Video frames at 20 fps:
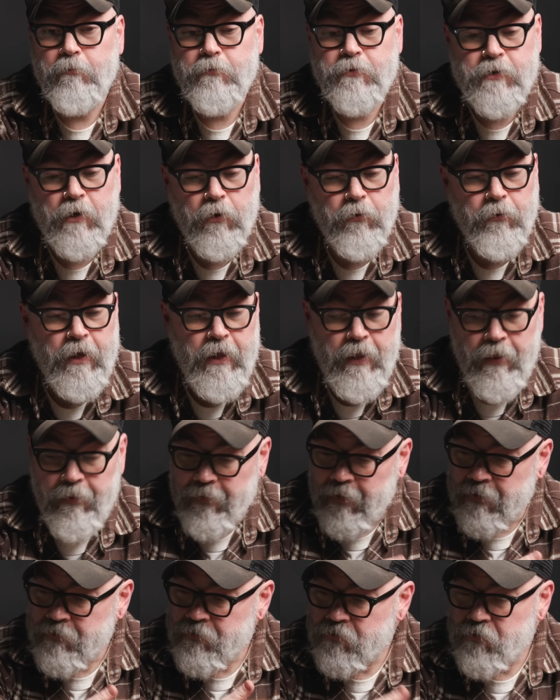So
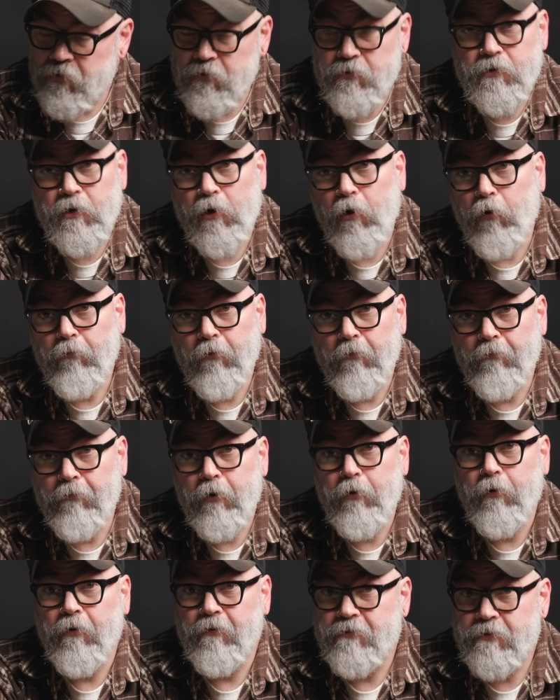that's just an
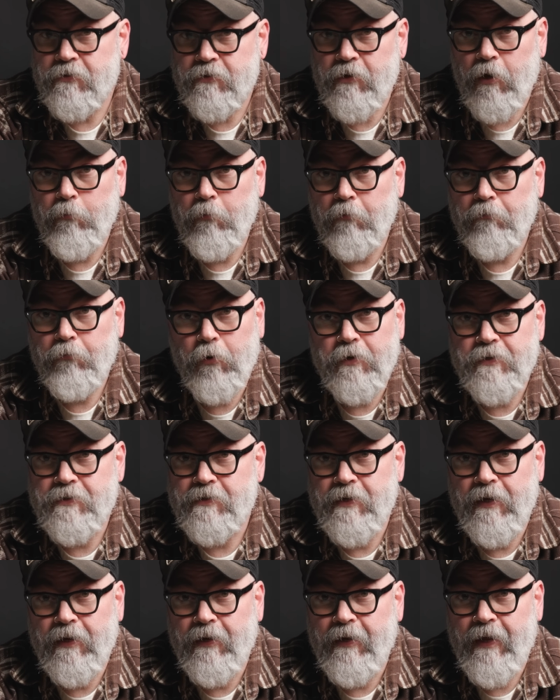overview of some of what
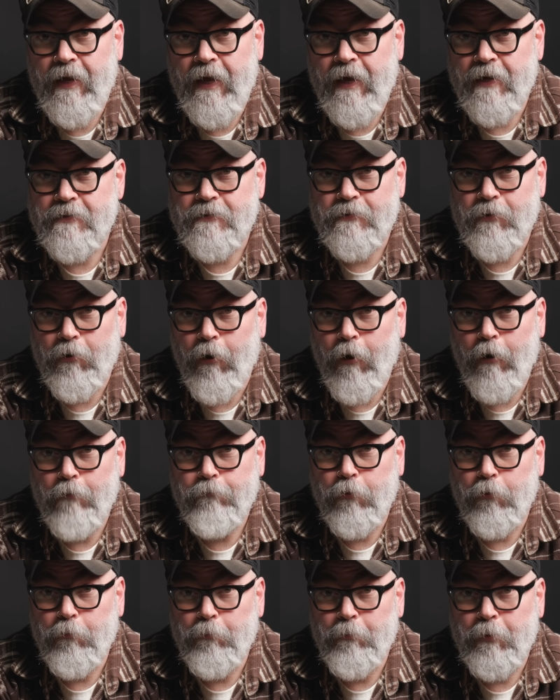C&D has to
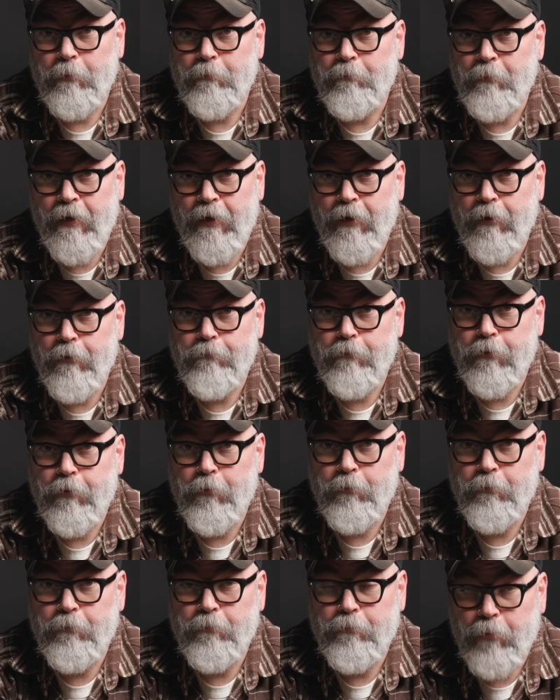offer, but many of
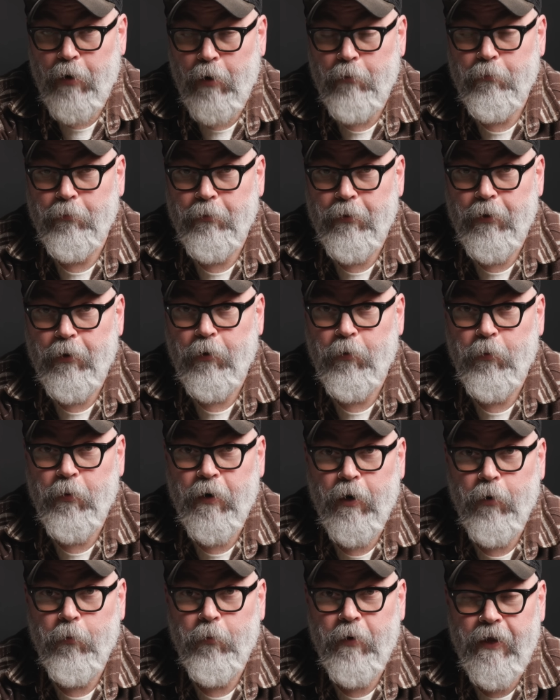you probably are
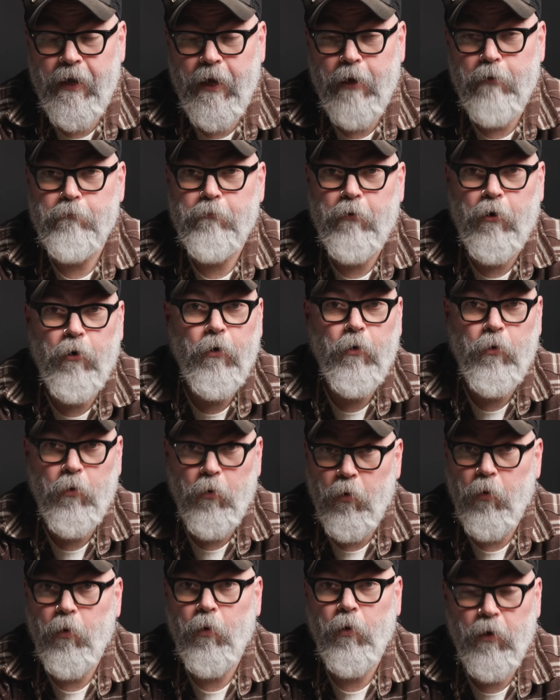aware we have a
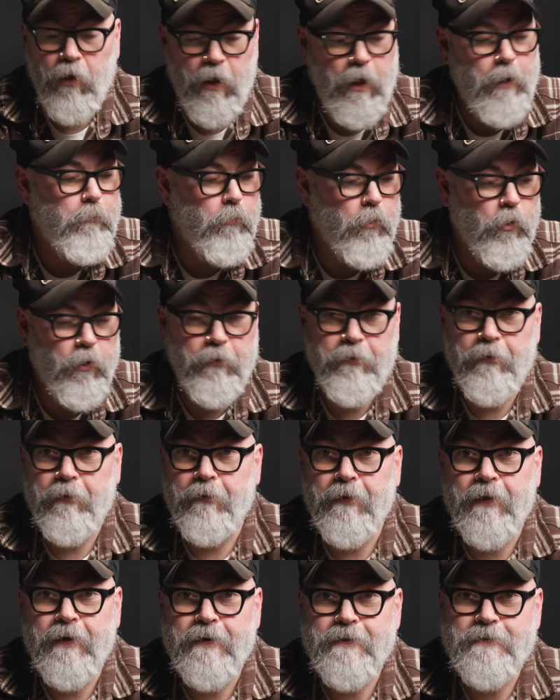whole lot more
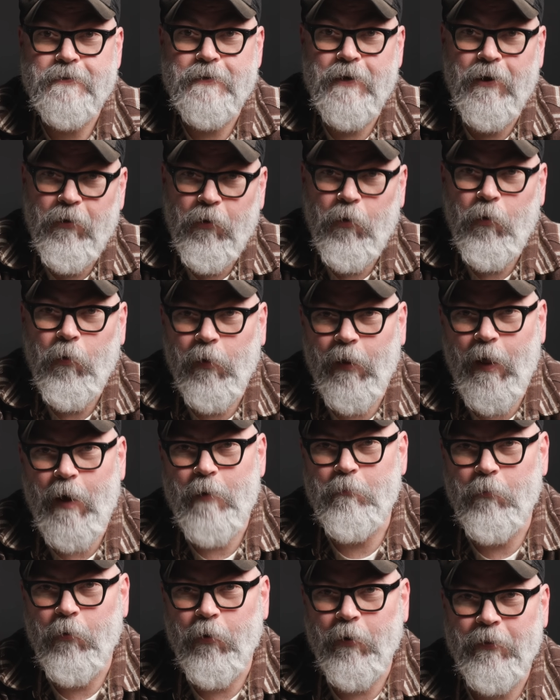than this, a whole
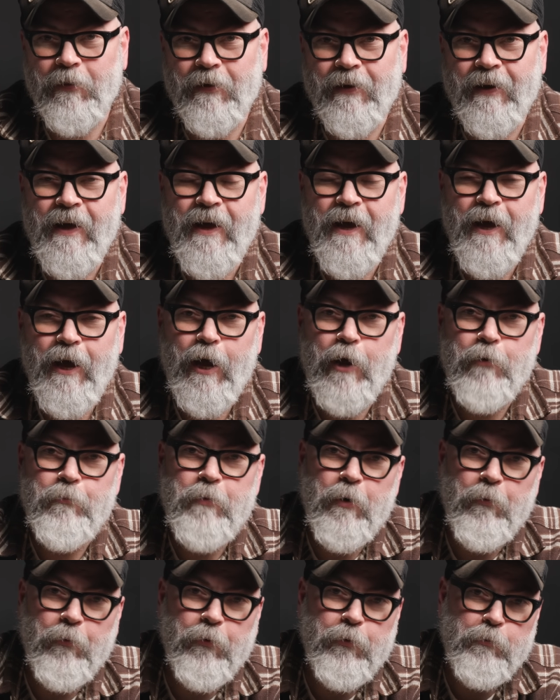lot more than I'd
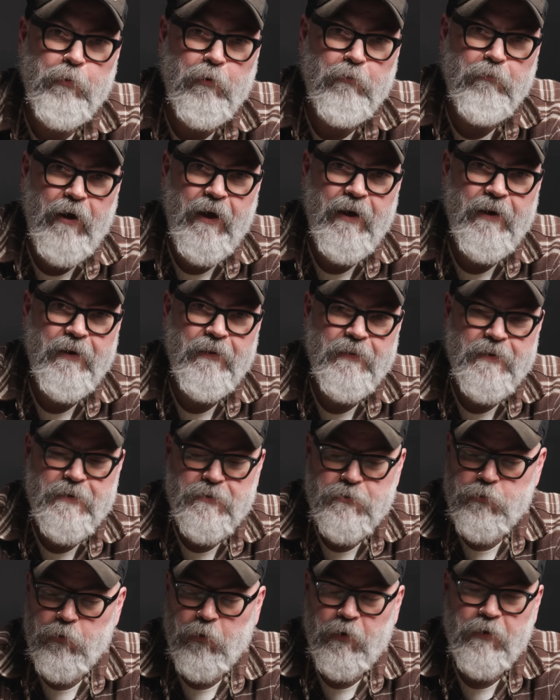be able to provide in
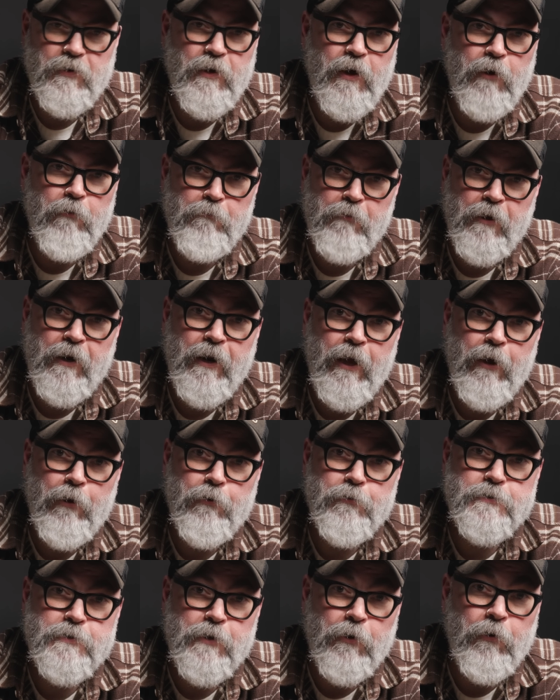this short a
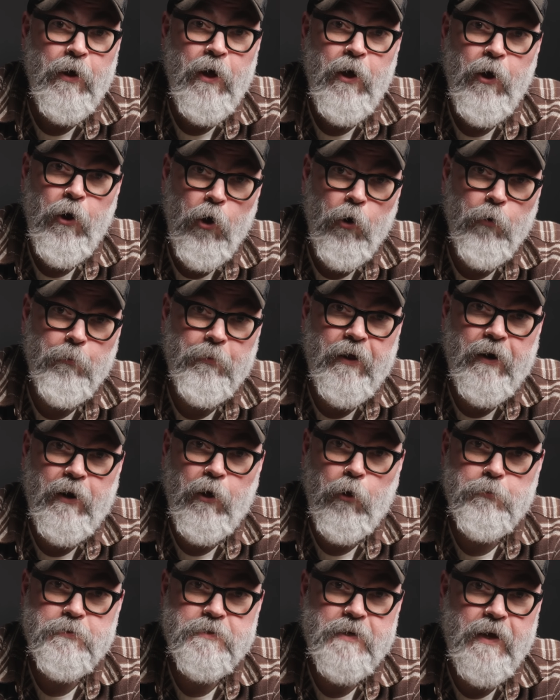video. So hope that
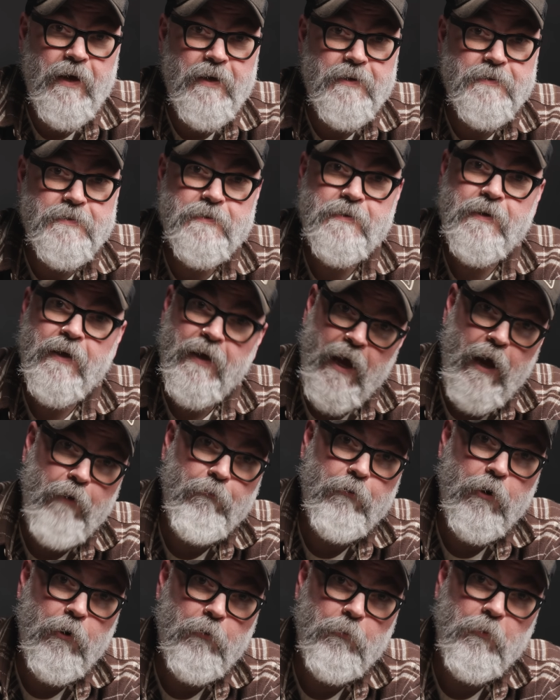helps, guys.
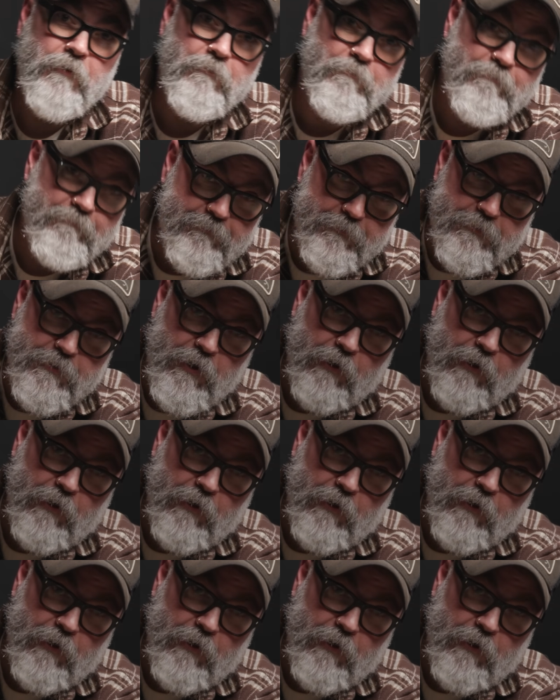Have a good one.